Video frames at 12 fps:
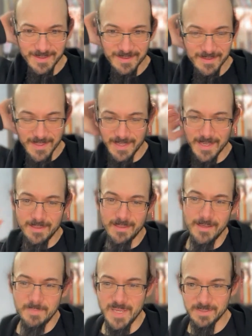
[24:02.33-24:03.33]
like
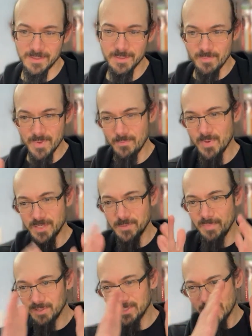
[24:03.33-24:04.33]
I basically, we should
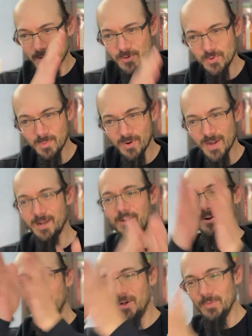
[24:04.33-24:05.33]
build an
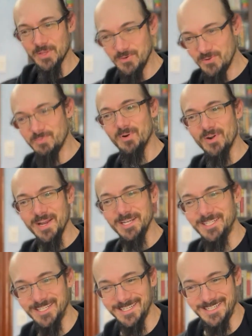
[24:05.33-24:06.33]
enumerator on the enumeration.